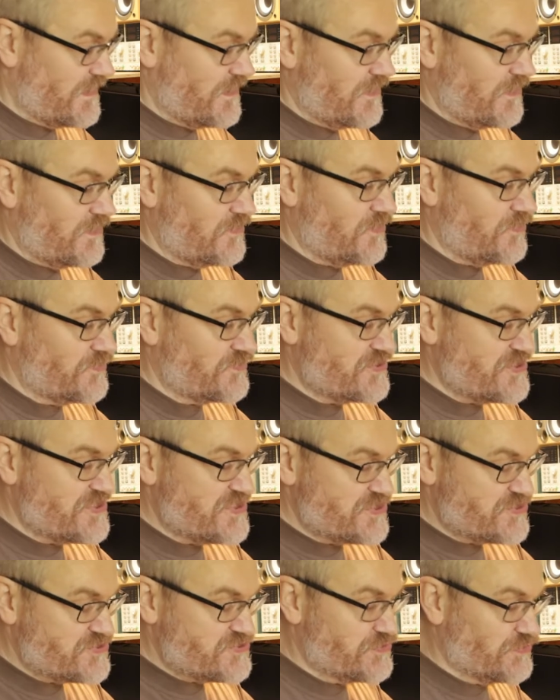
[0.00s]
along
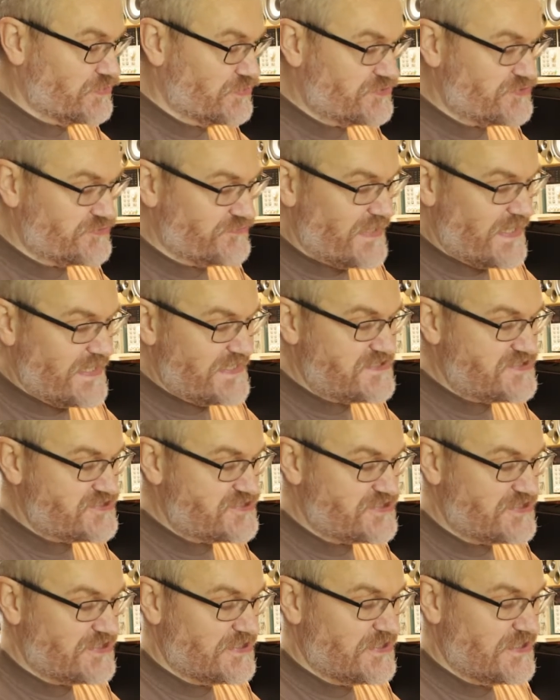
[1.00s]
the shorter
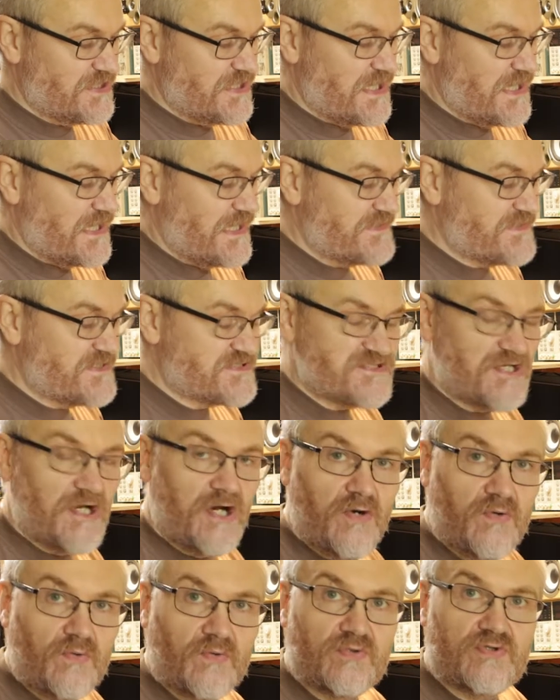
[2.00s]
edge there's a
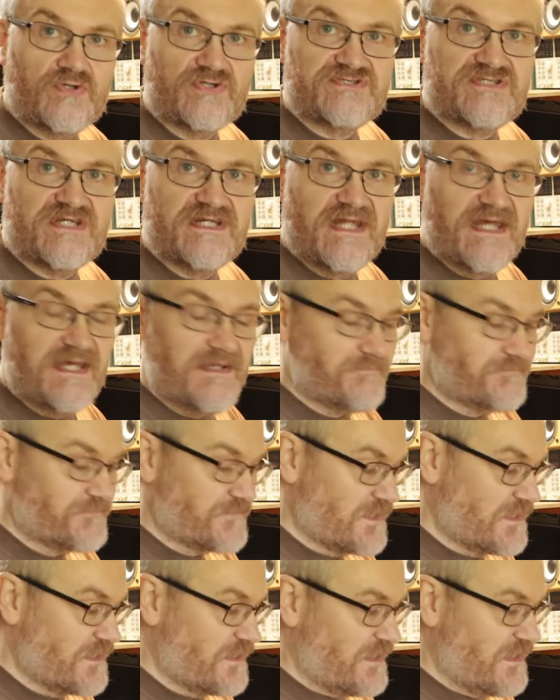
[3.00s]
hole cut in it.
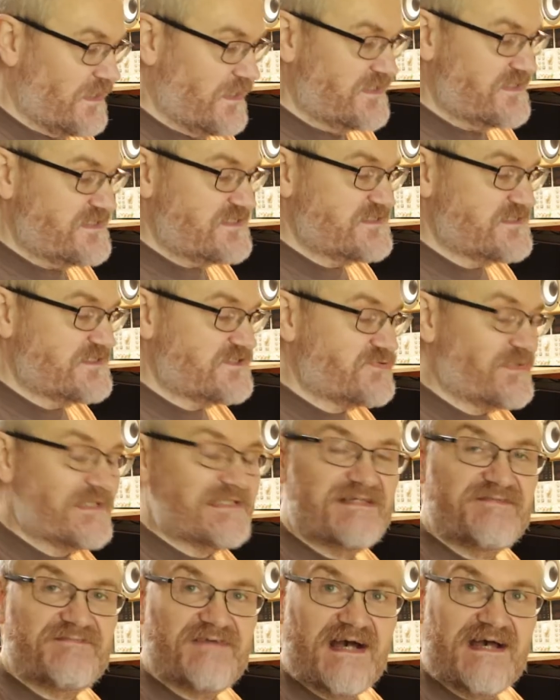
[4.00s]
This is a
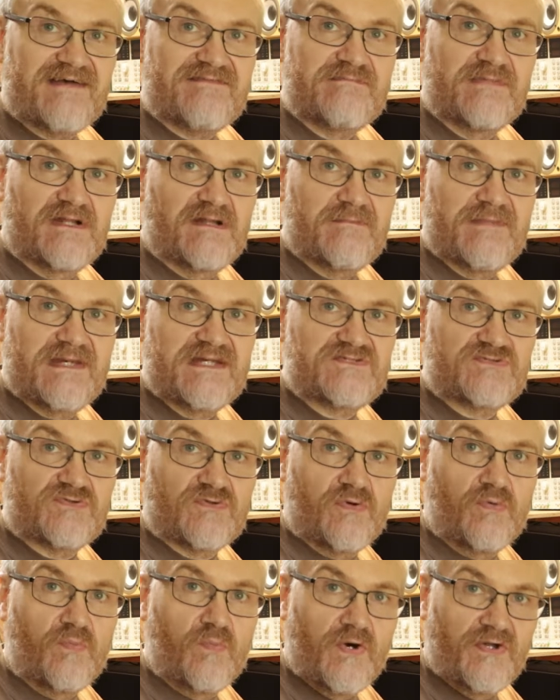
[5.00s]
25mm
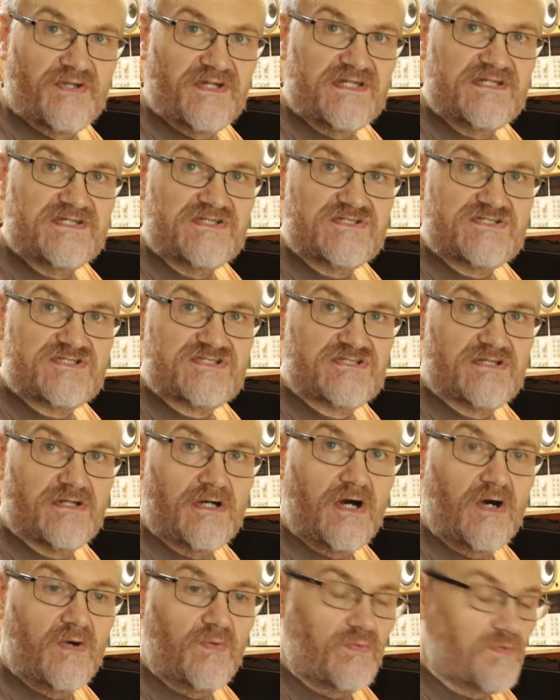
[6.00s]
or 1 inch
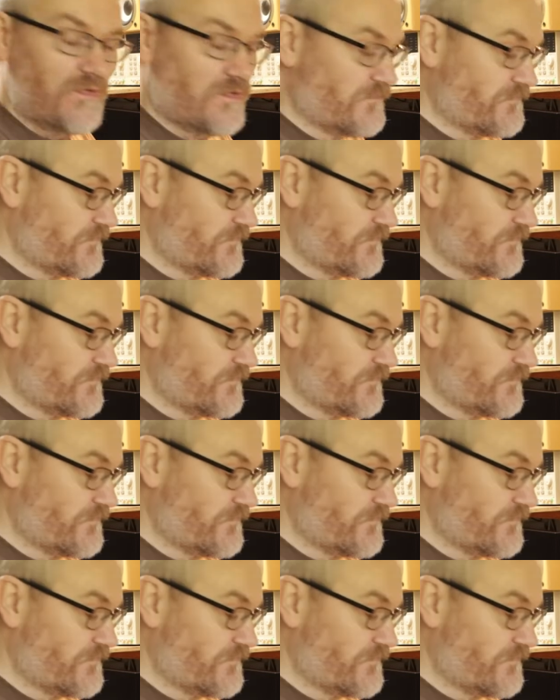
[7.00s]
hole.